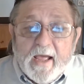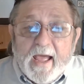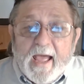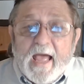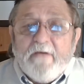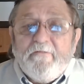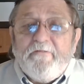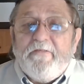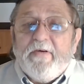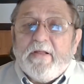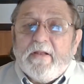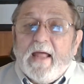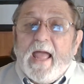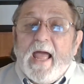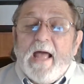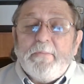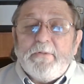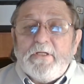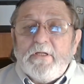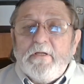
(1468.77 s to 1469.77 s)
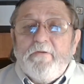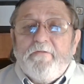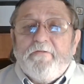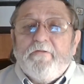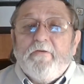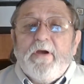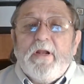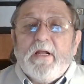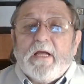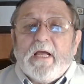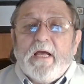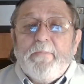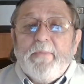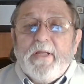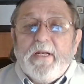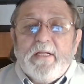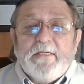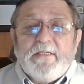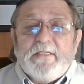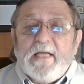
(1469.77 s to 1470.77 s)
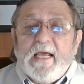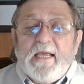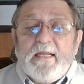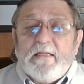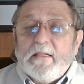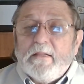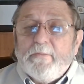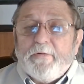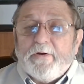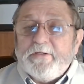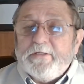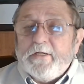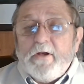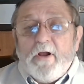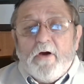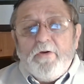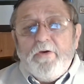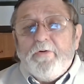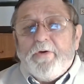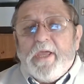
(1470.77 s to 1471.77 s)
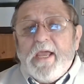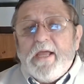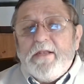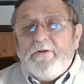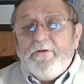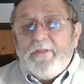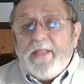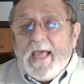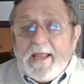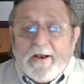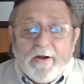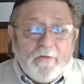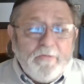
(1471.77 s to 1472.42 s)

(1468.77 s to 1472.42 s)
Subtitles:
have felt absolutely free to come in and say to the president, no, you can't do that.